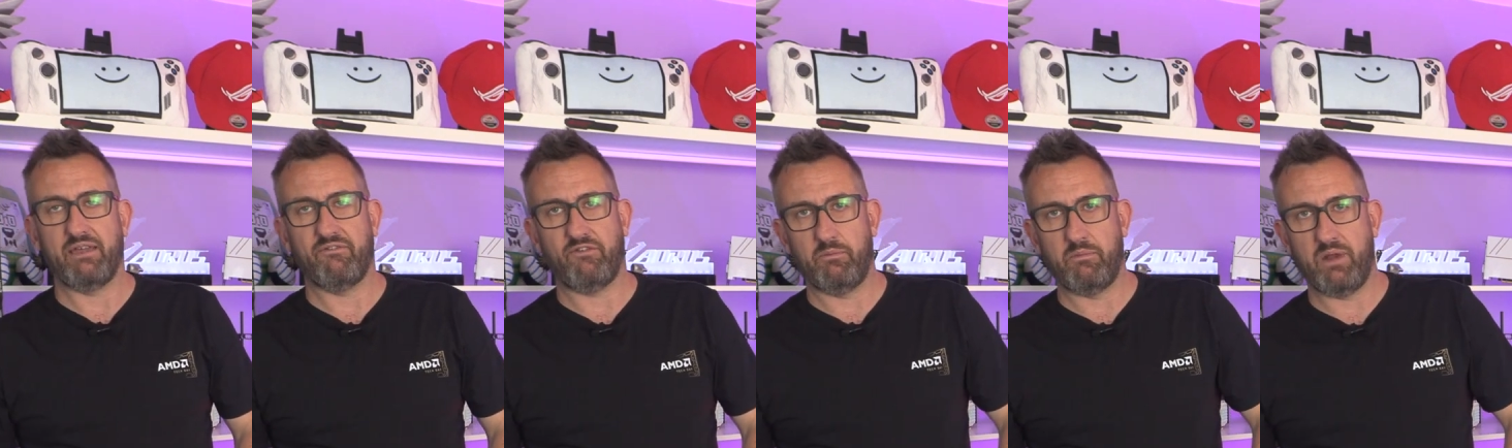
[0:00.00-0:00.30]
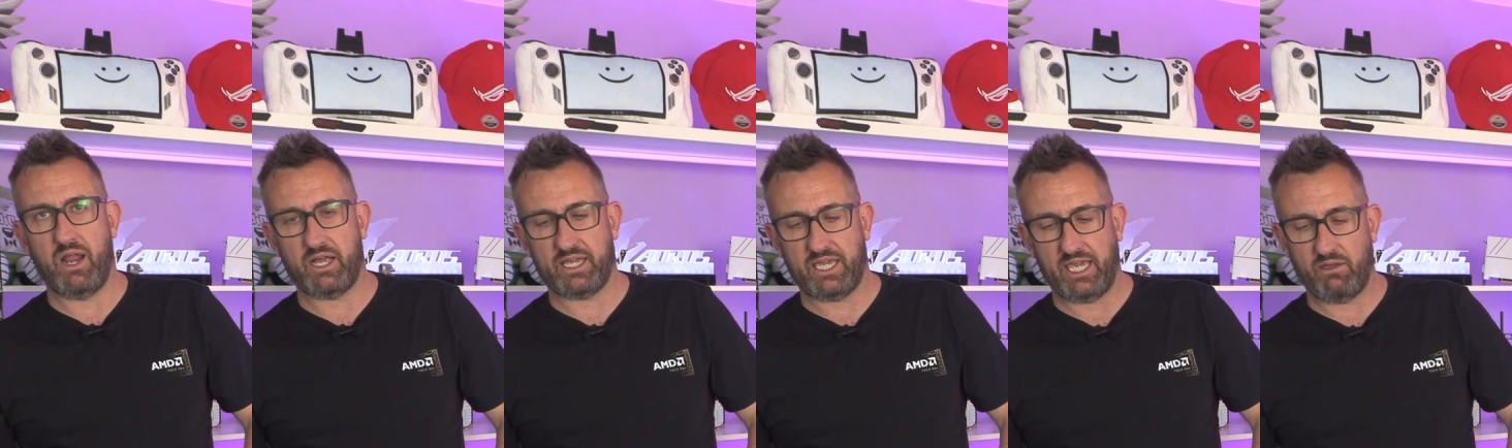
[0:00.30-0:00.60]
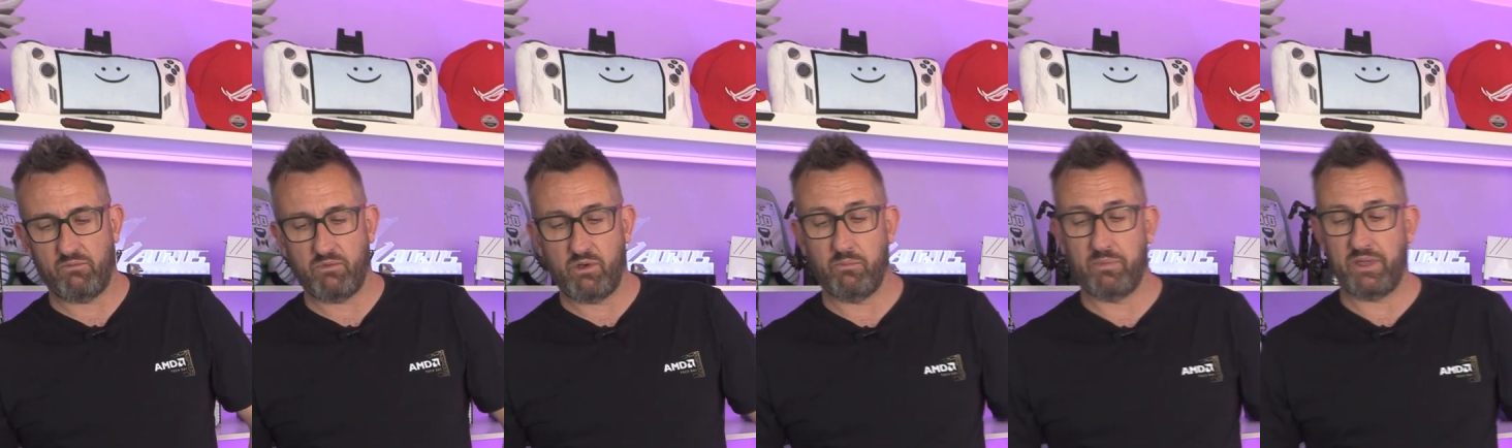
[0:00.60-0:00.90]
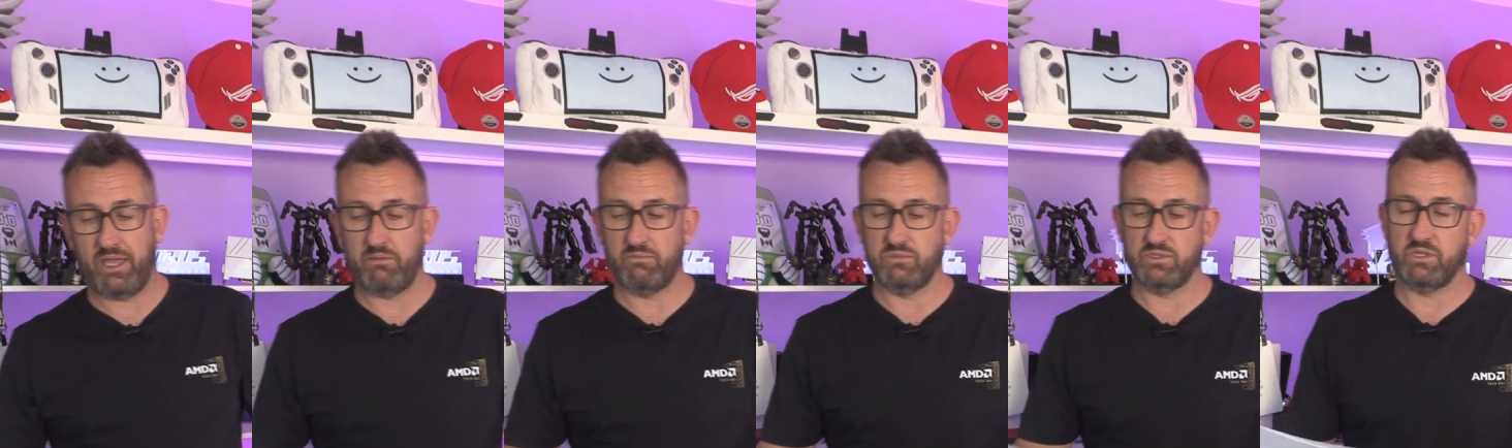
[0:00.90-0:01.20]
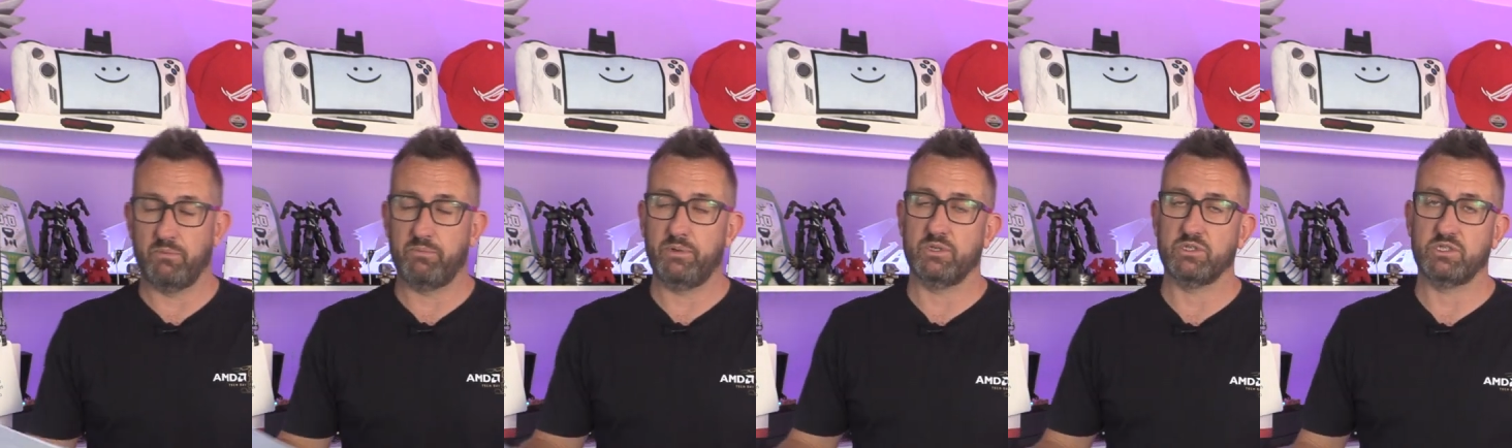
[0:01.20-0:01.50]
if I'm lucky, we'll be able
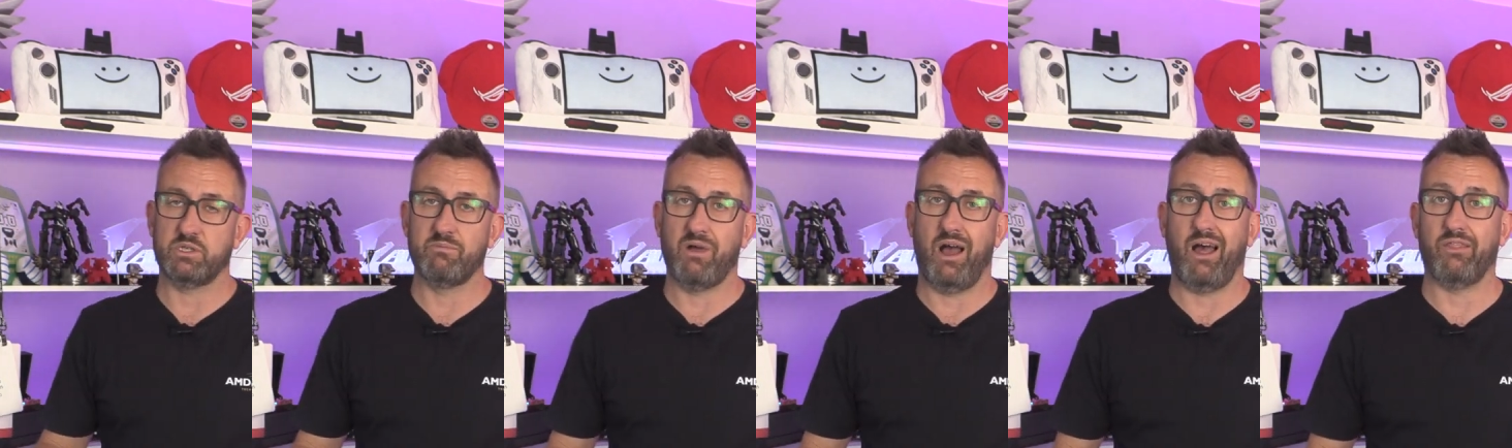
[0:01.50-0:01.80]
to put some